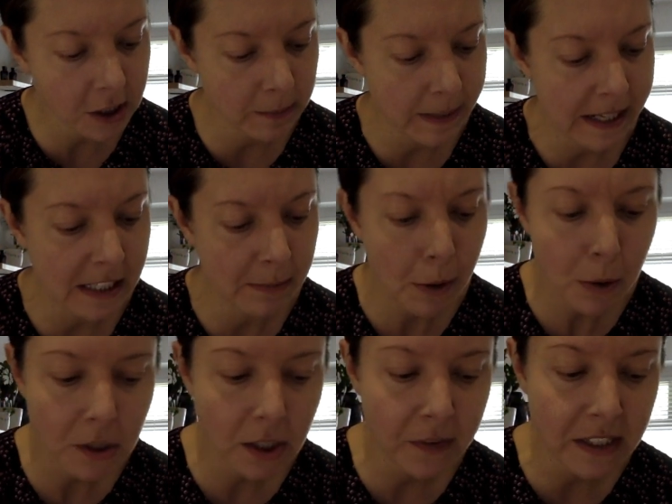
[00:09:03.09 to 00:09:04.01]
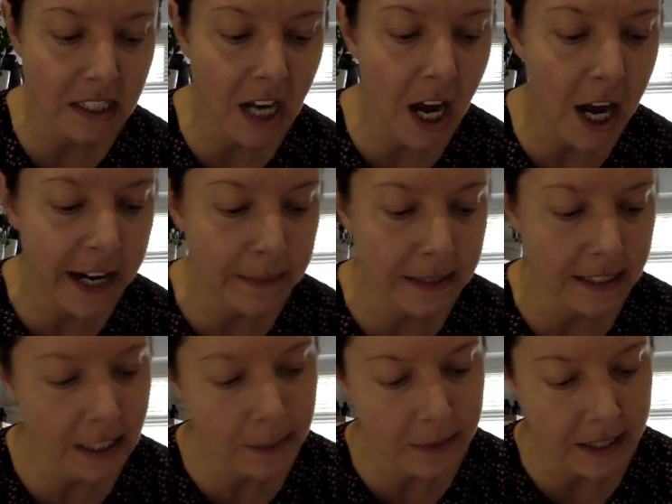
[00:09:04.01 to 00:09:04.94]
spends most of his time
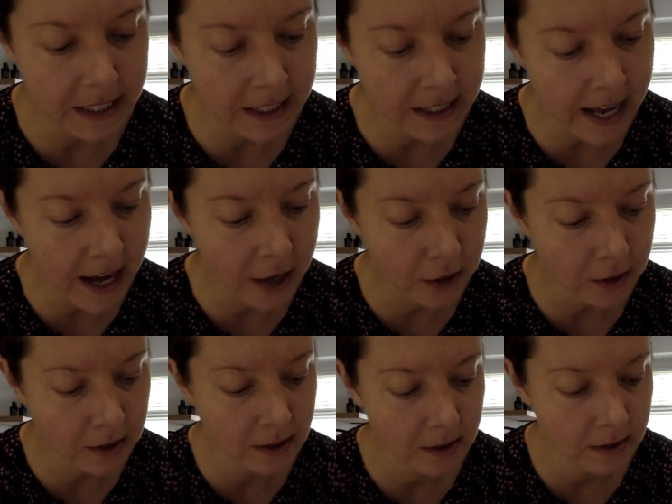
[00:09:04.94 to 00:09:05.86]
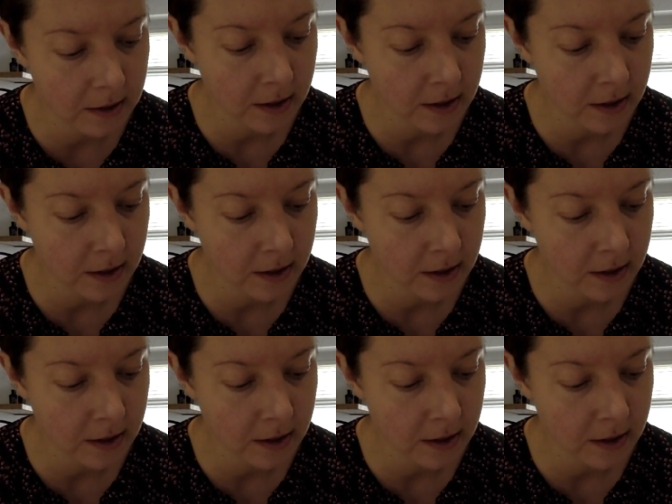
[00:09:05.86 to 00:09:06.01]
sleeping in the house.